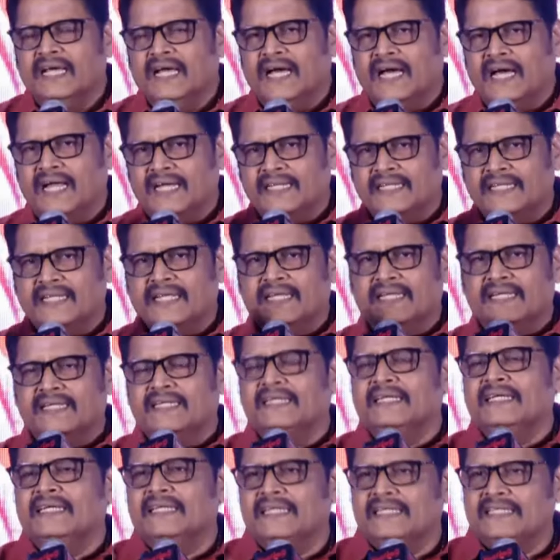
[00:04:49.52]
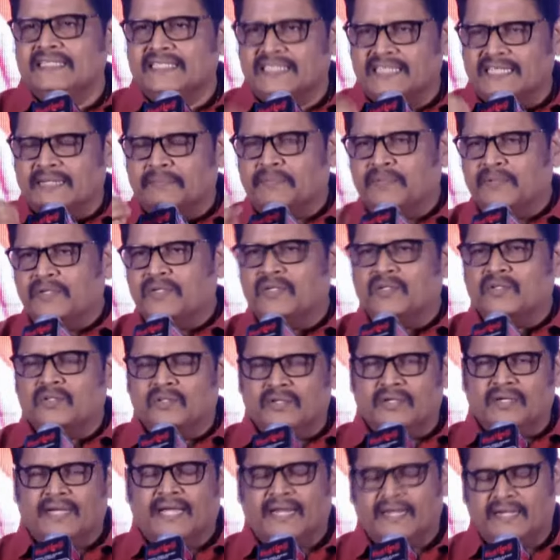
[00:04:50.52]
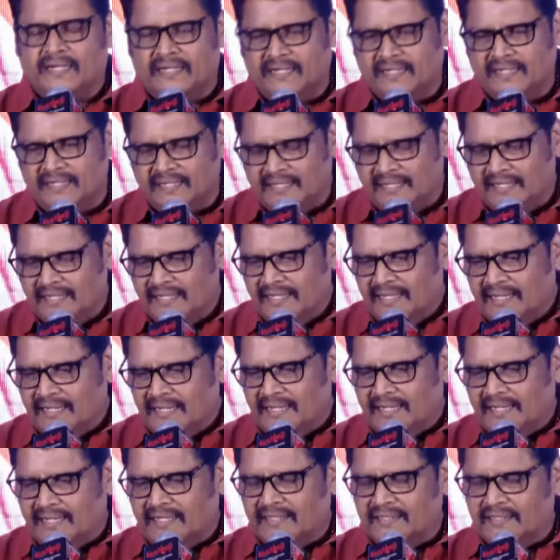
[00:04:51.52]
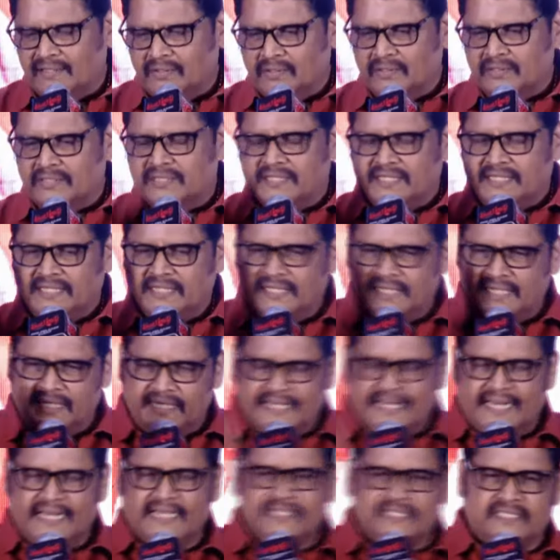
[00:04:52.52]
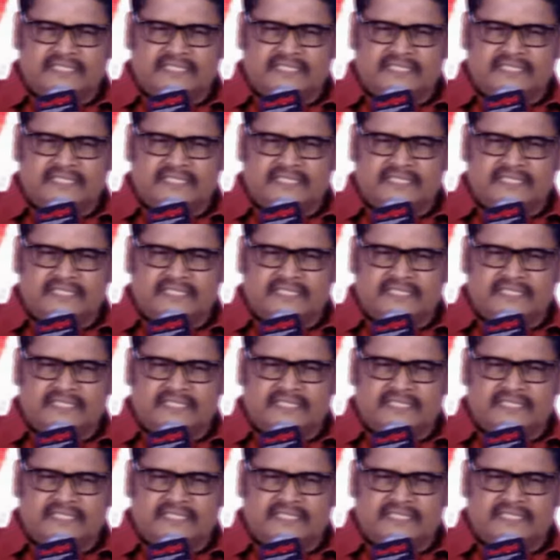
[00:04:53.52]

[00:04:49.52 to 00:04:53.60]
and then step into the acting. He dance